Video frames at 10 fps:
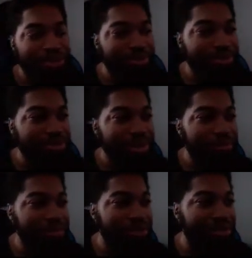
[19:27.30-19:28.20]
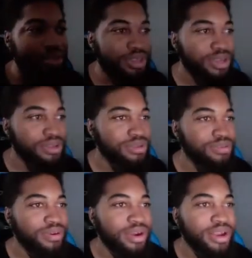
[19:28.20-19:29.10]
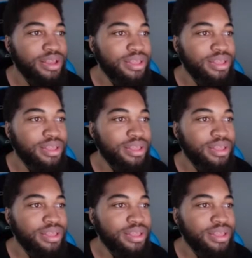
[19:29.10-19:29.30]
those type of deals where